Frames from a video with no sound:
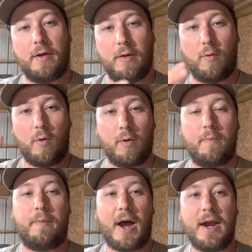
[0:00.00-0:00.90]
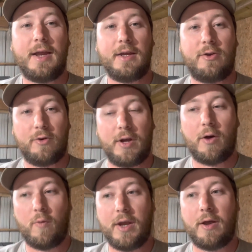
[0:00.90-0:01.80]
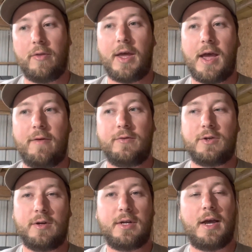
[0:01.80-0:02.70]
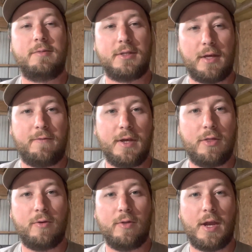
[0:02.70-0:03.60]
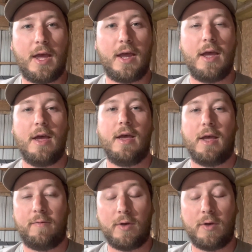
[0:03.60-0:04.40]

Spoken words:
were biting during a window. They have certain times that they feed through the day. If you